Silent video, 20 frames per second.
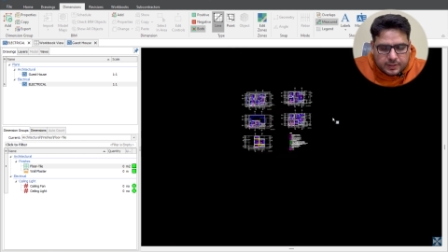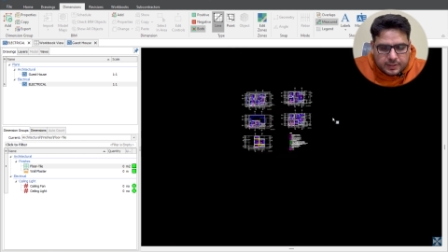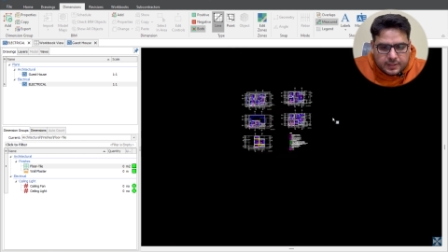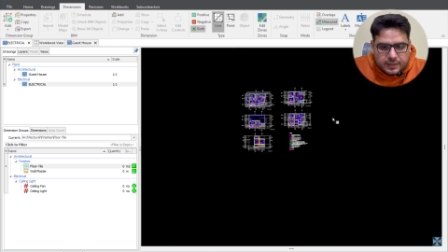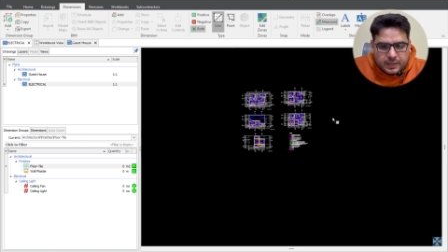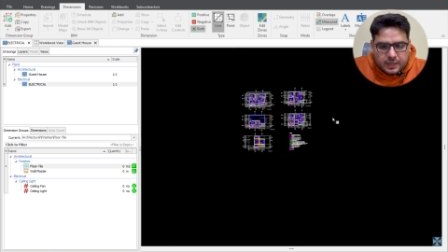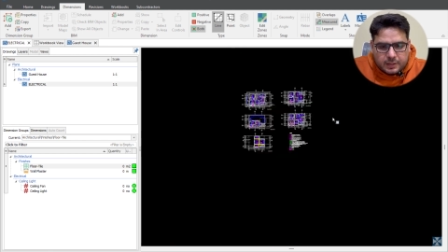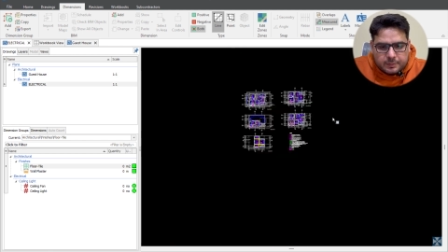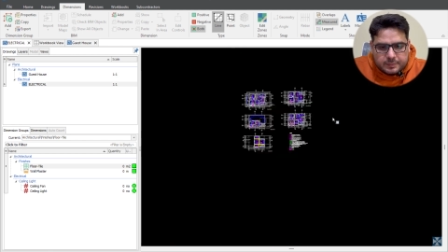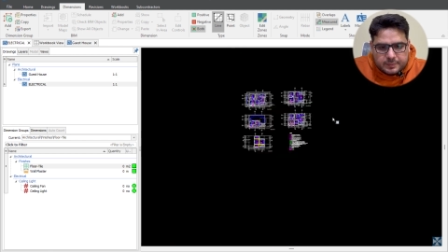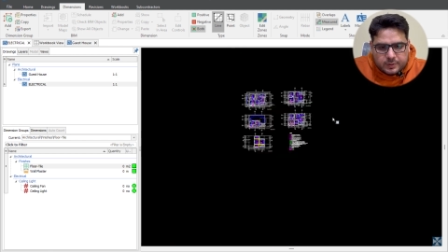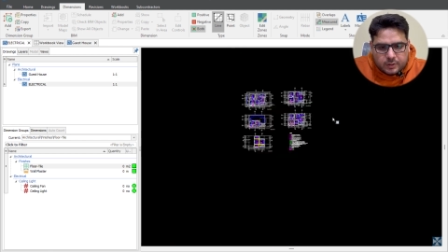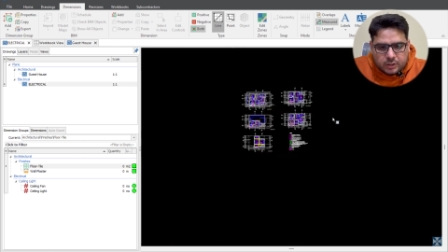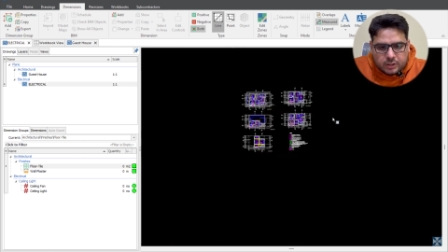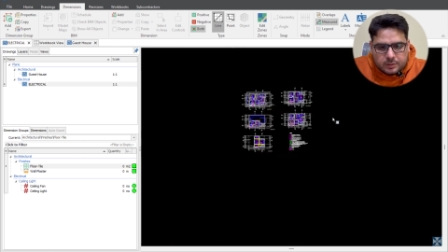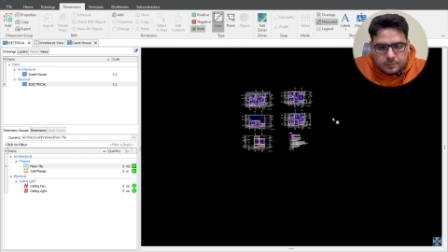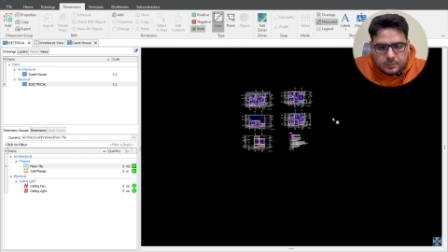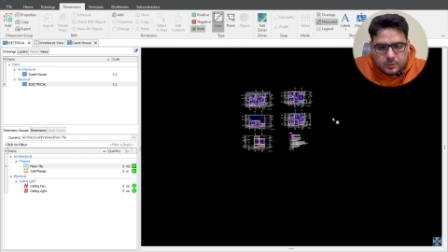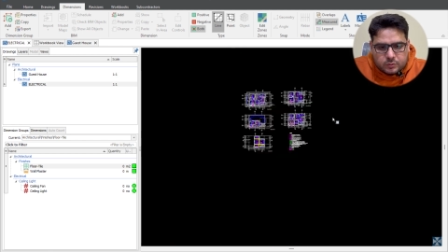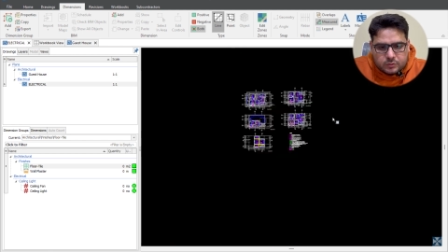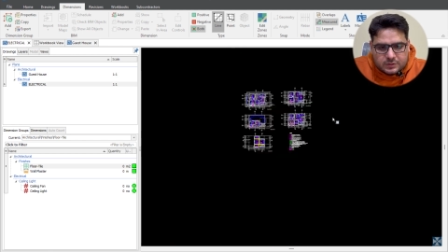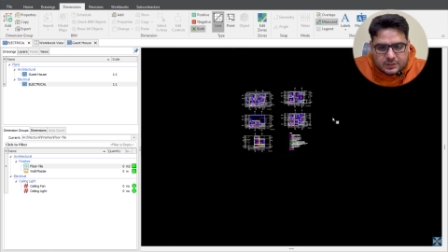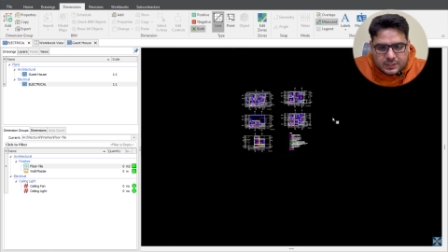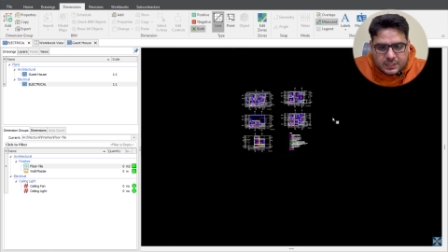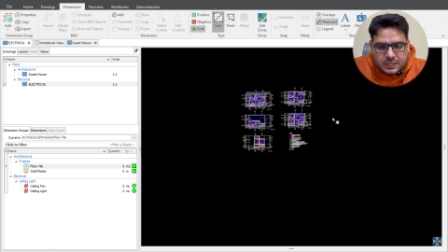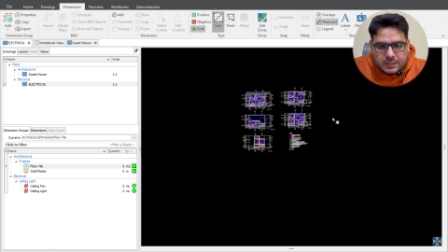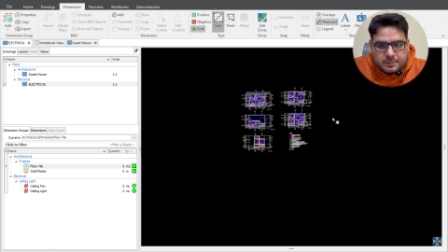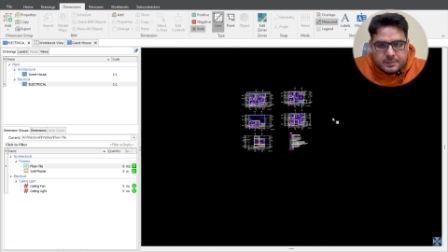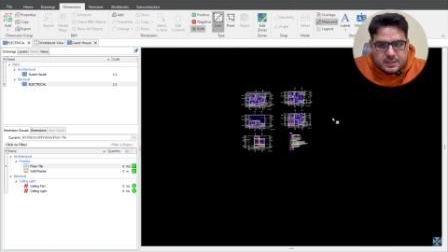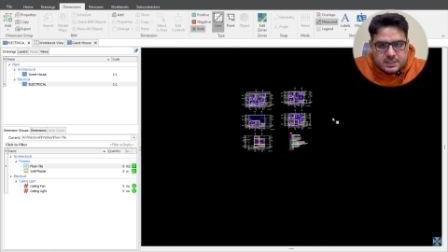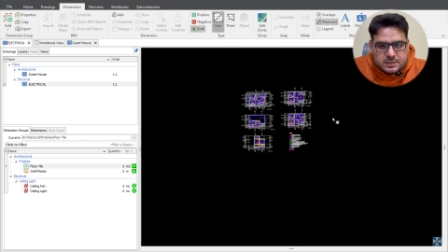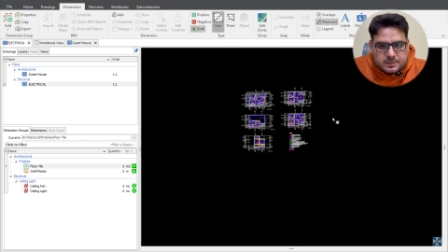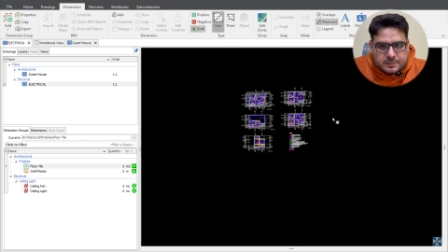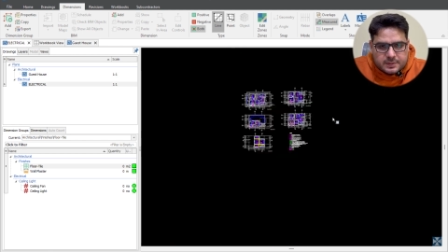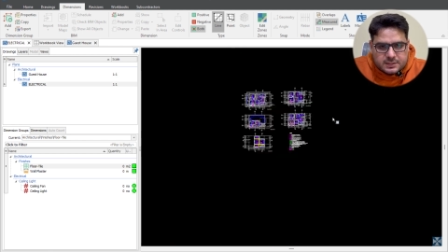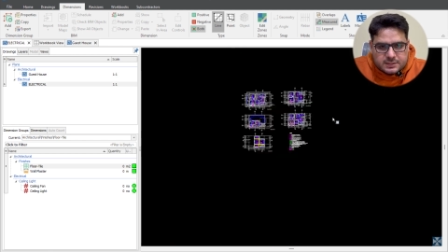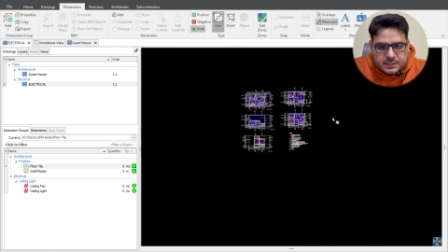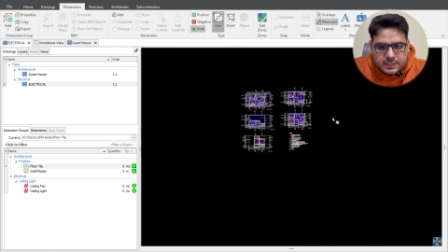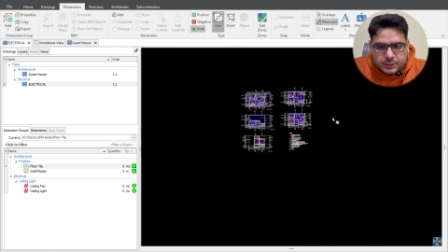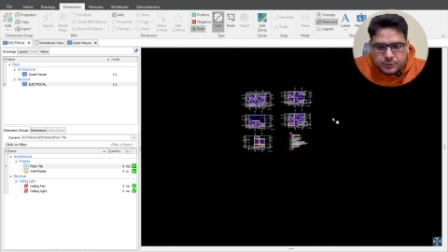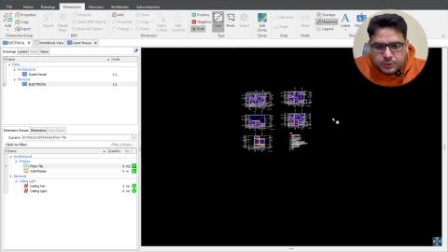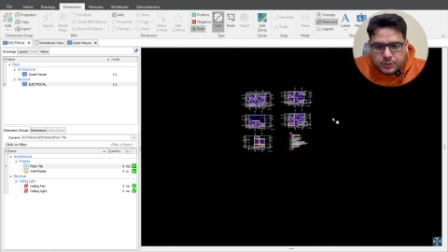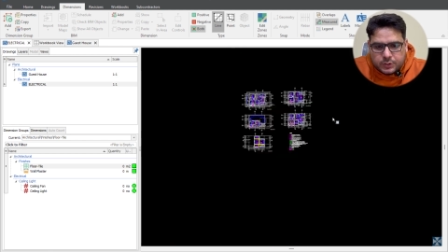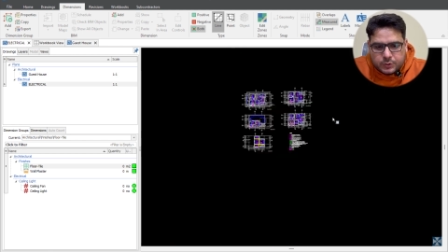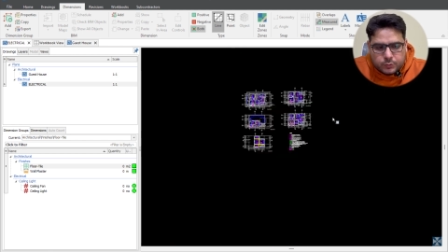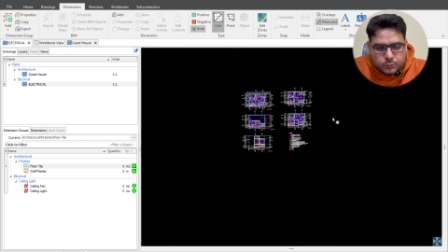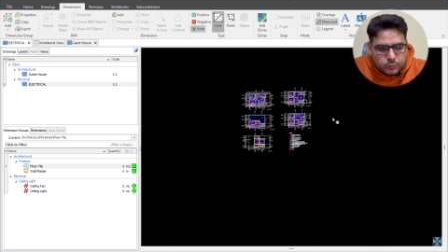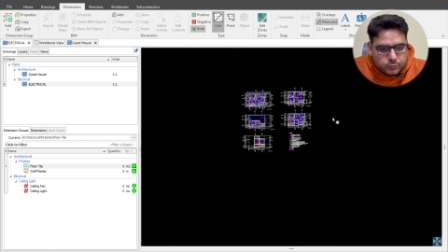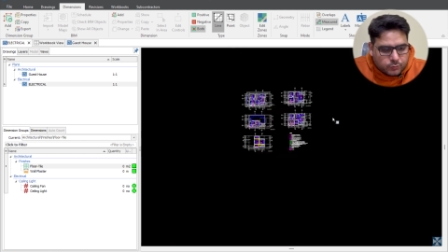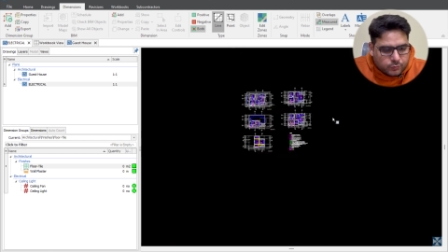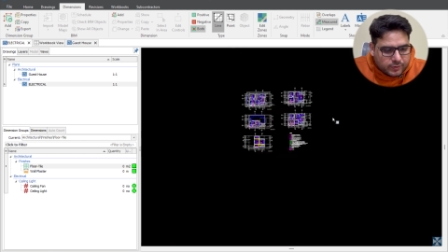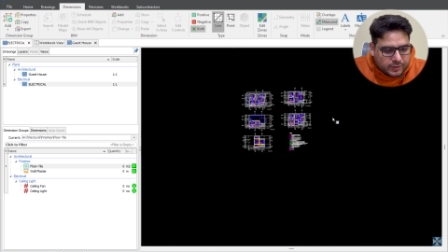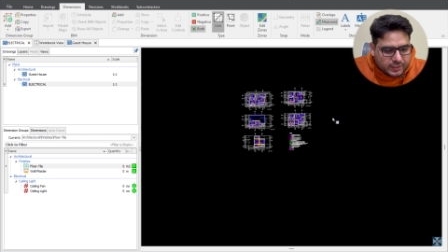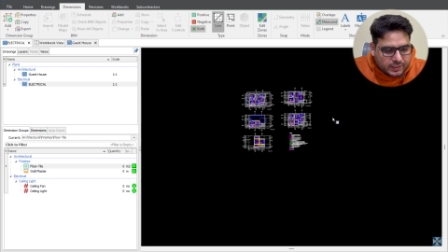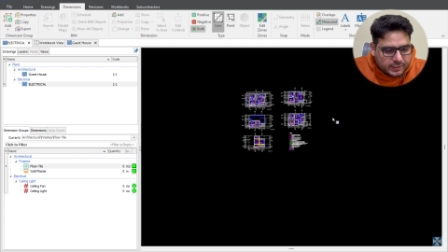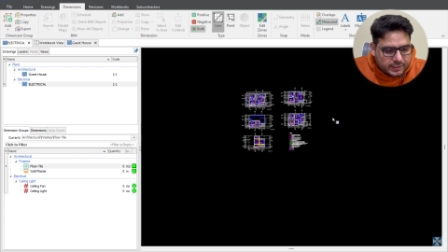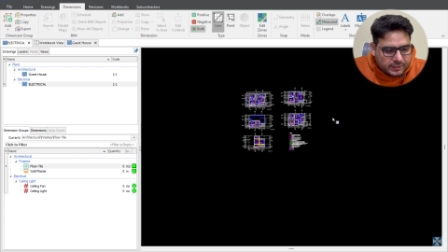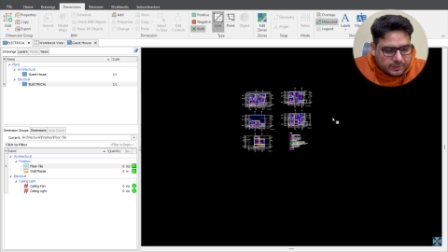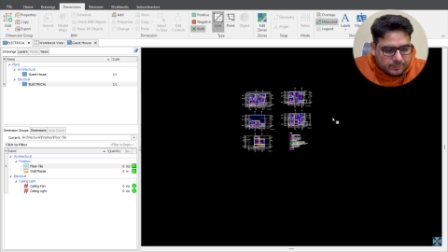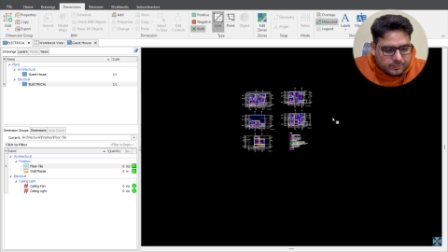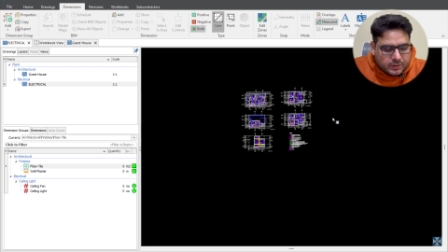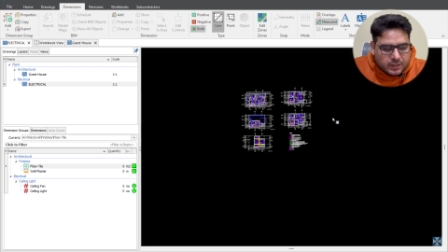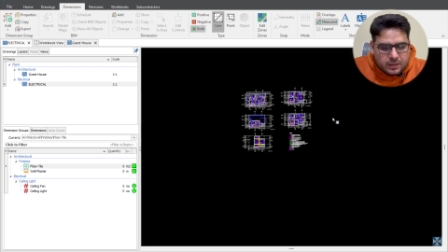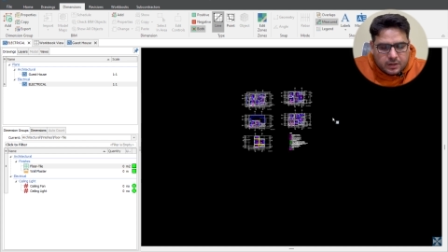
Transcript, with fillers: Here I'll be talking about three measurements that you can do quickly.